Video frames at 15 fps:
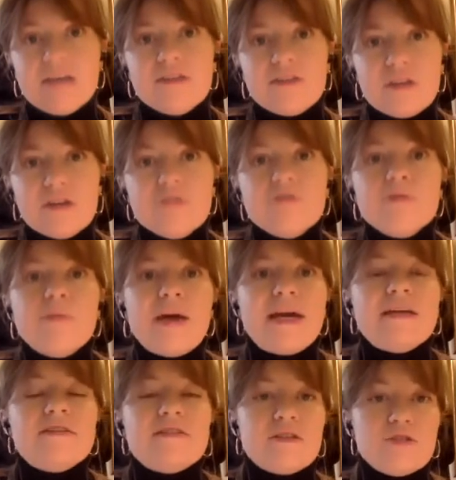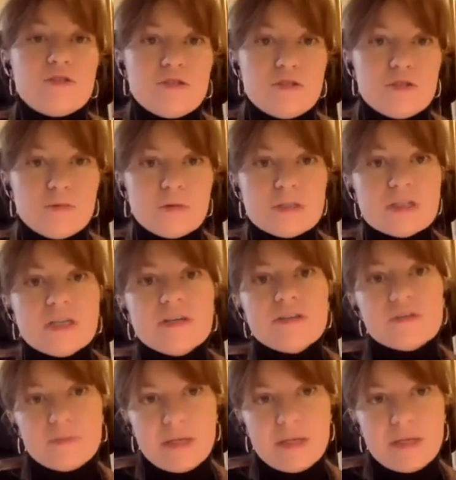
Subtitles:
therefore pay attention to what other